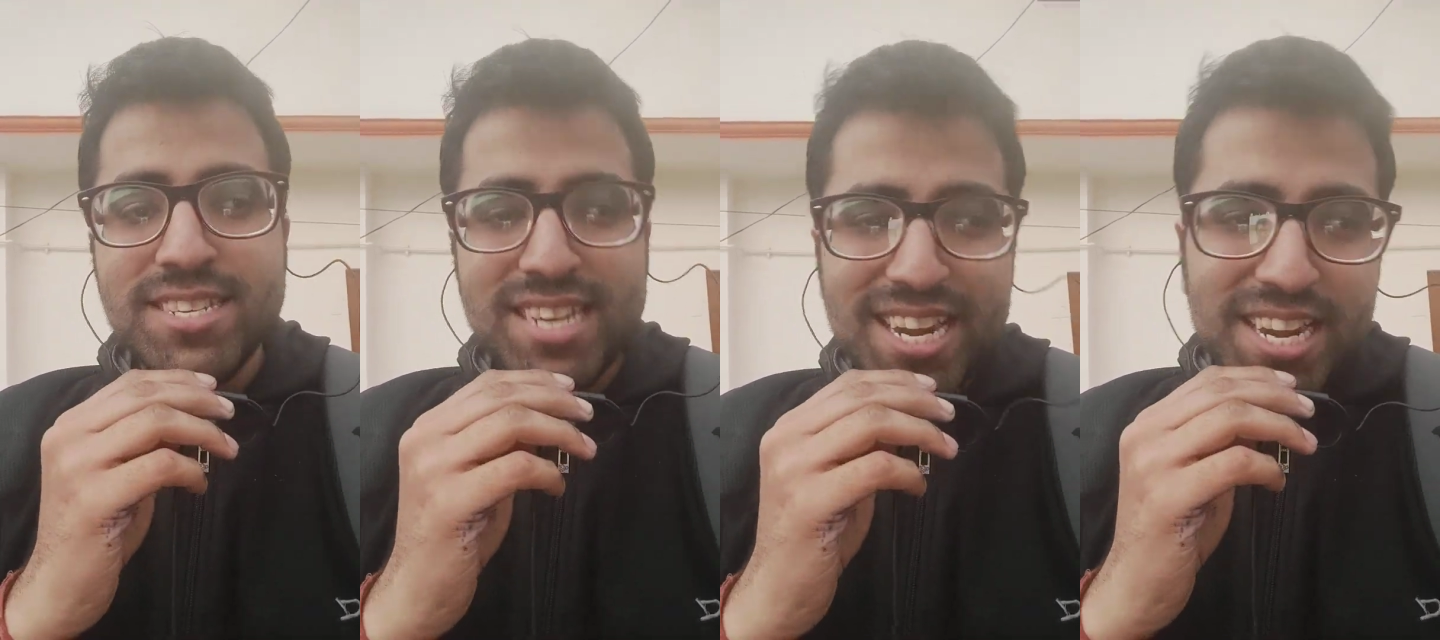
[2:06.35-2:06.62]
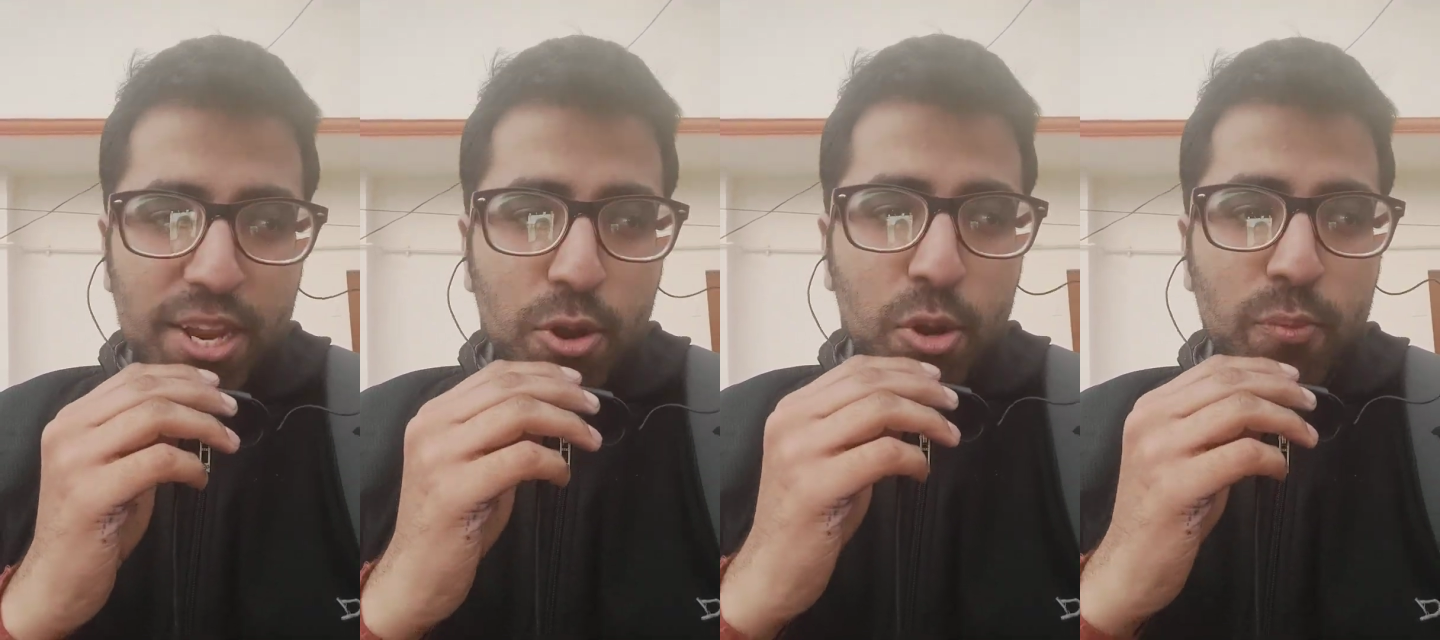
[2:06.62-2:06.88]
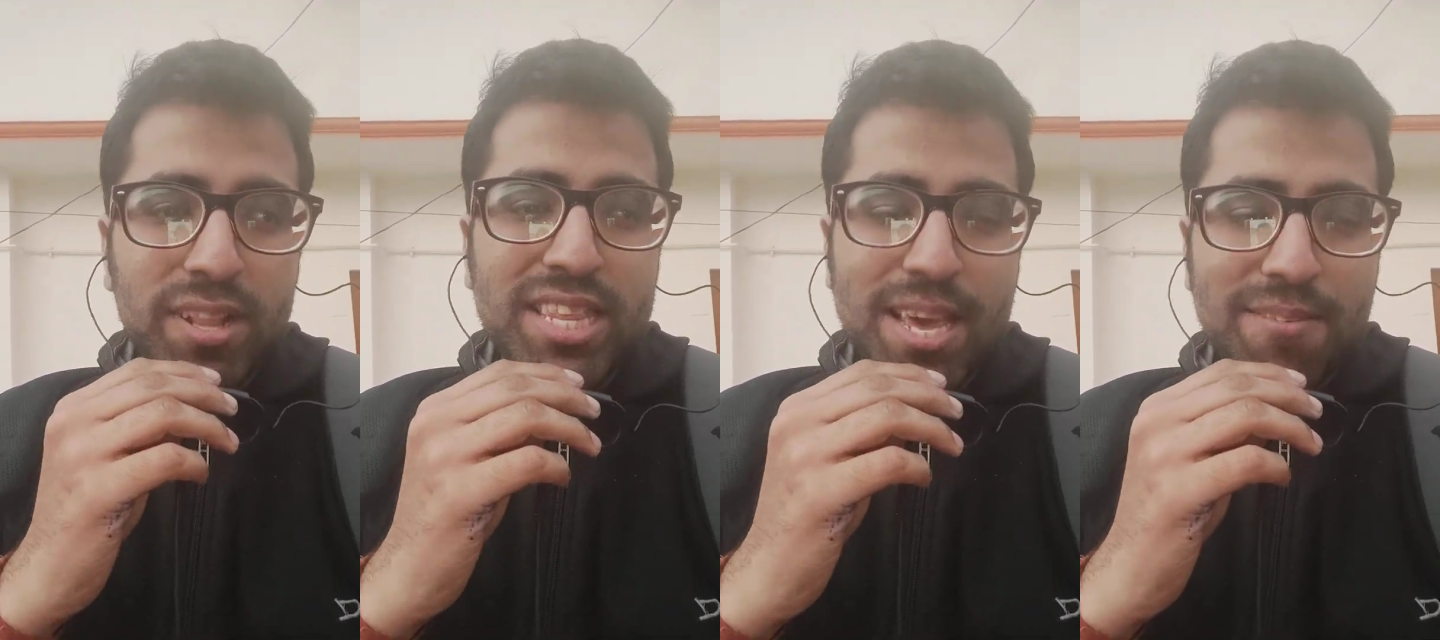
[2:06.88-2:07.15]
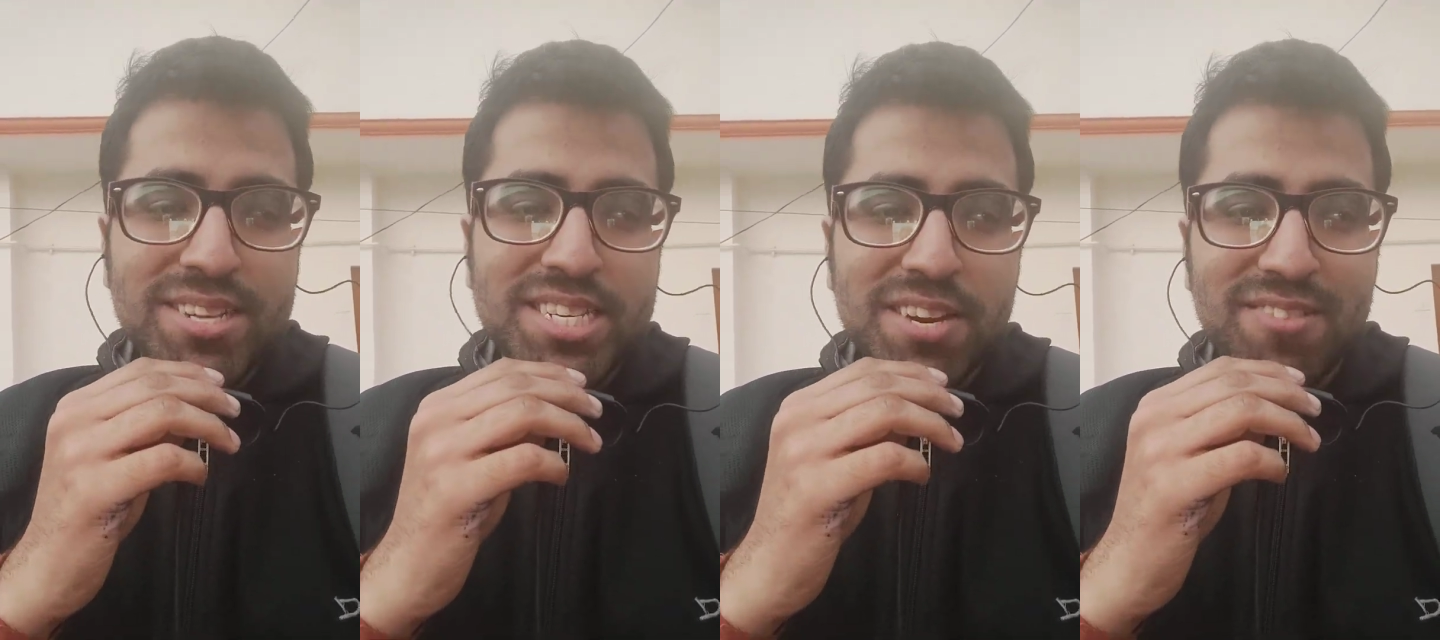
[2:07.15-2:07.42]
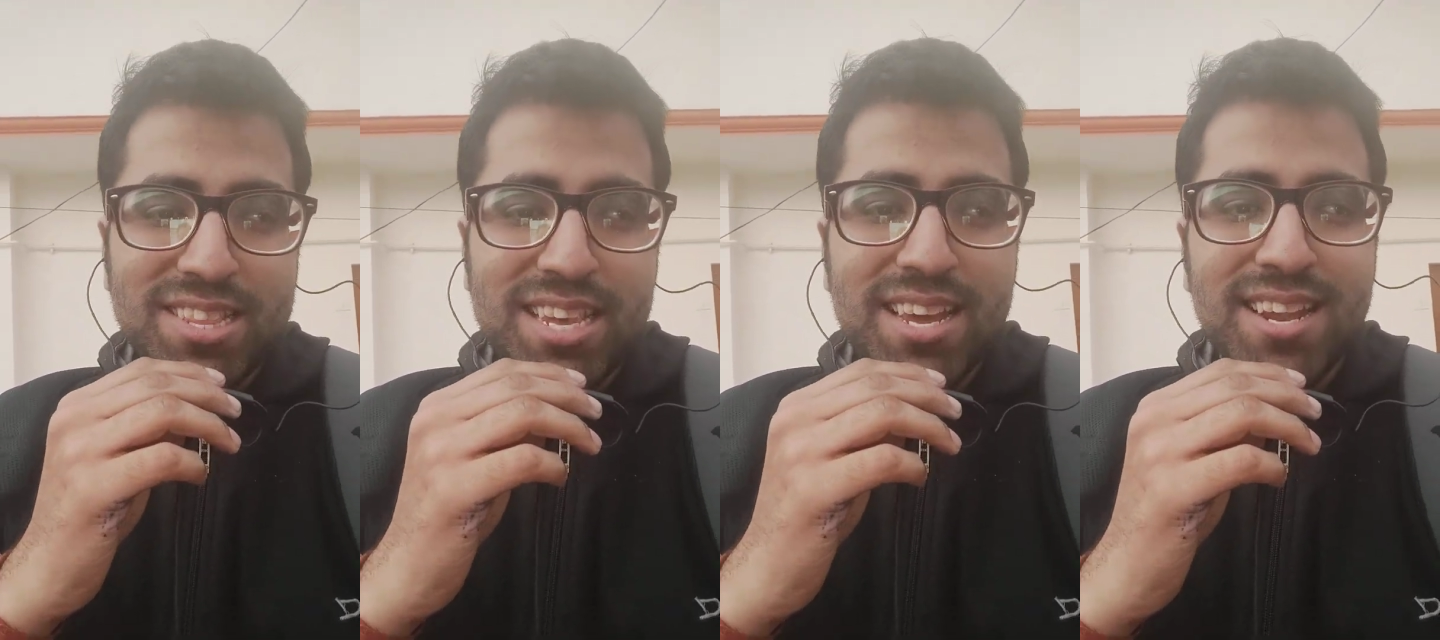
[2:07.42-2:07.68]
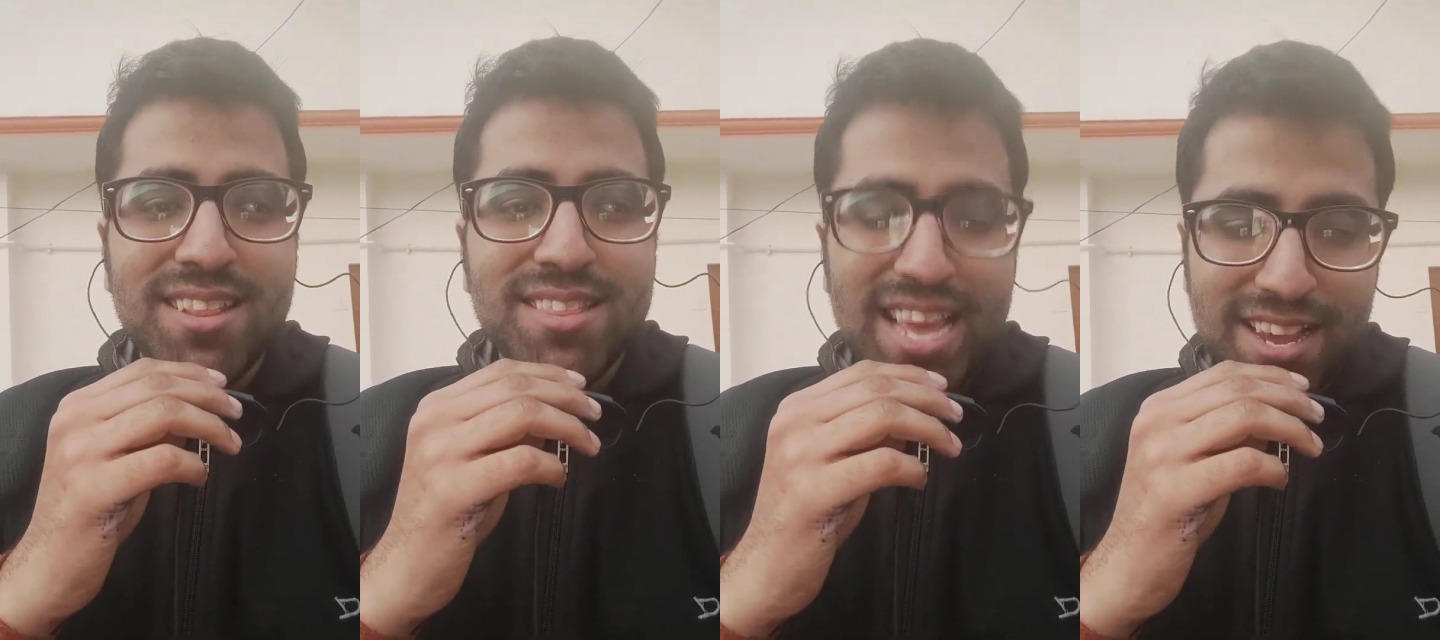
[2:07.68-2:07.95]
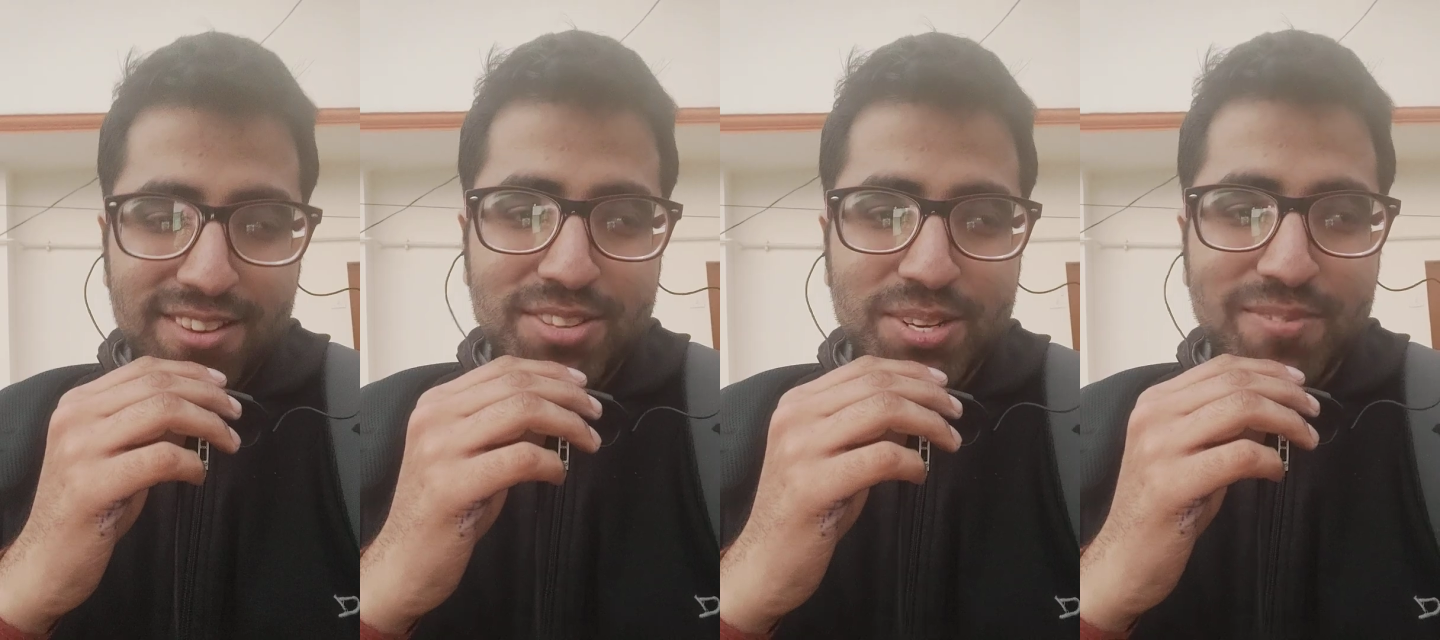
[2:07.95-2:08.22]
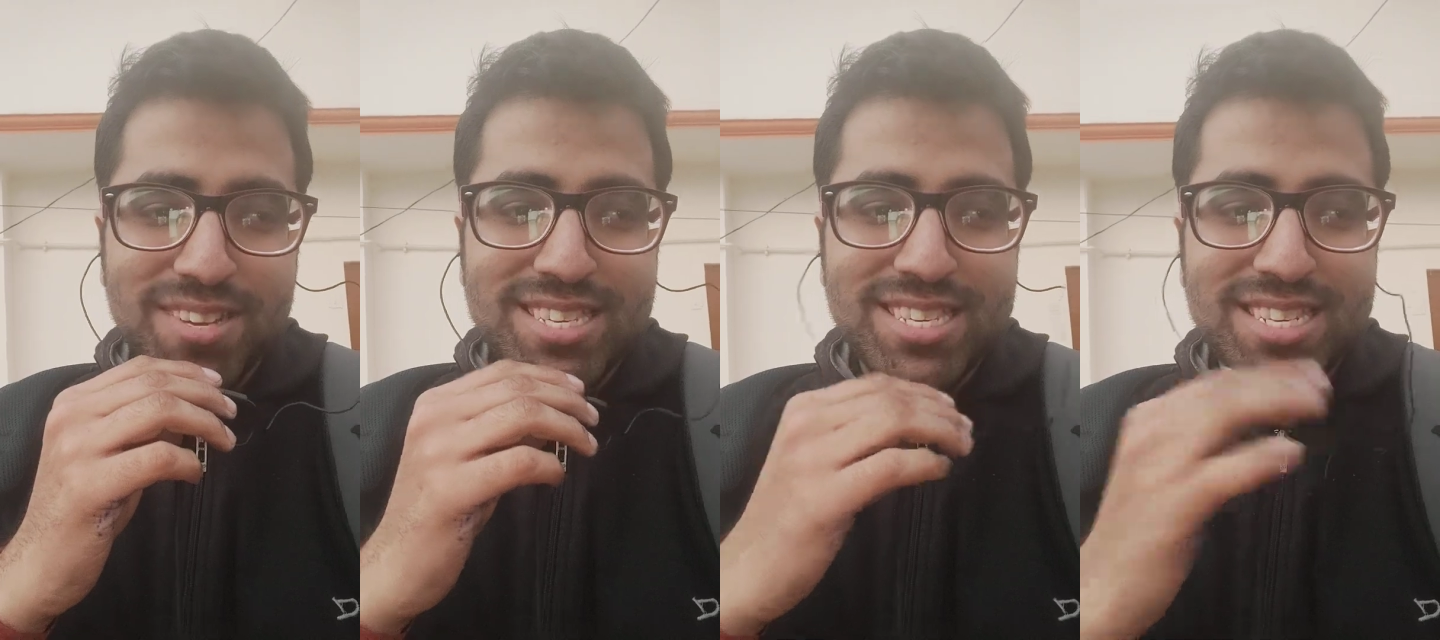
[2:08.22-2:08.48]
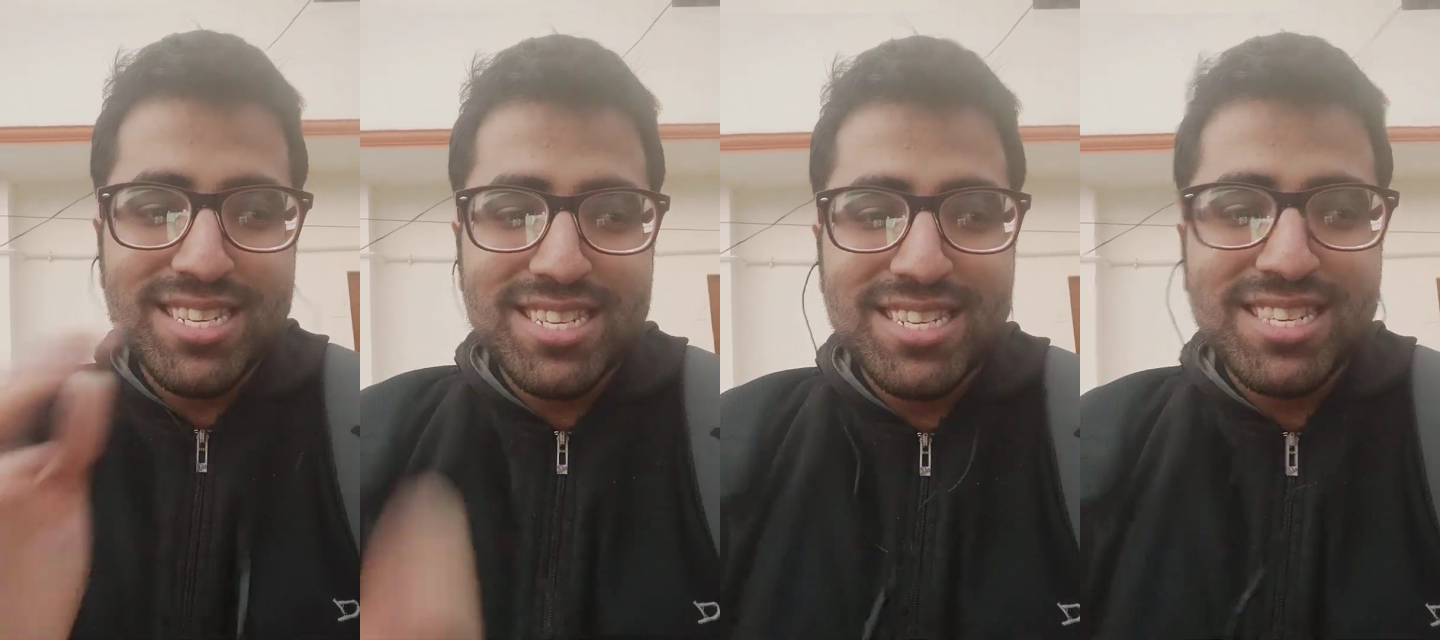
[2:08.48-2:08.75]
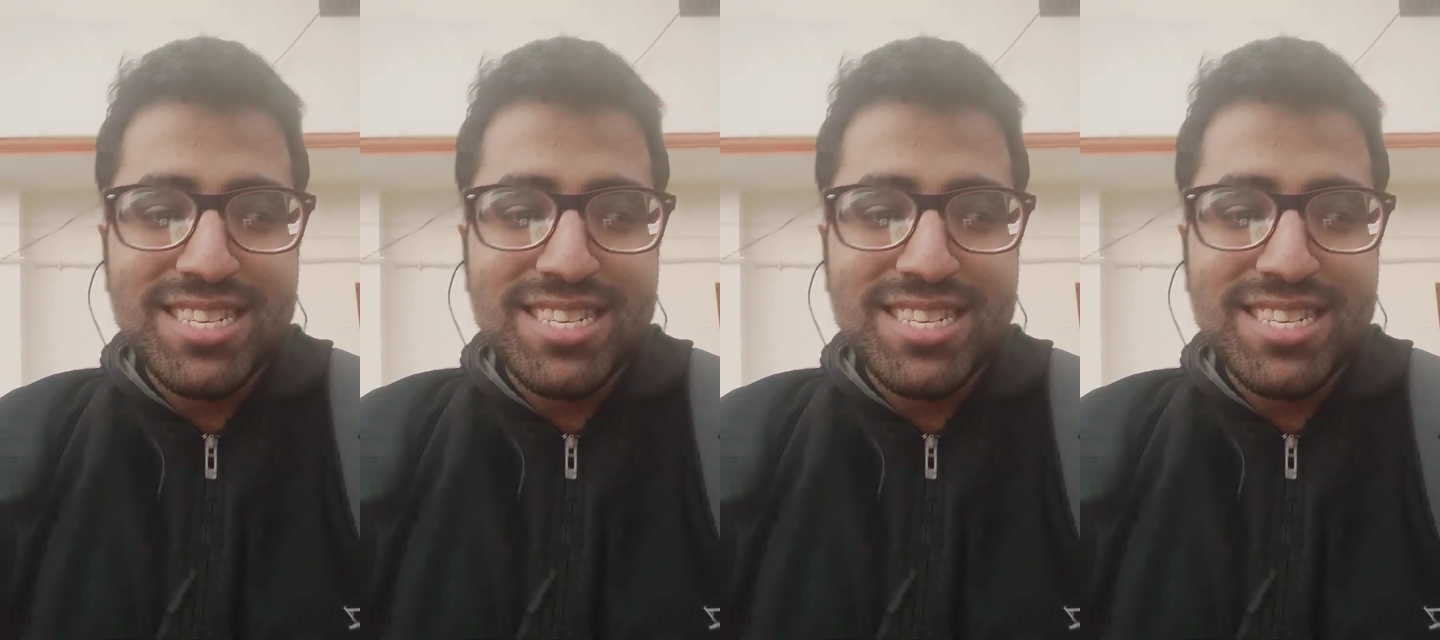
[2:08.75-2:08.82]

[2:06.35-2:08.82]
stay tuned with Chemistry with Karan. Thank you so much.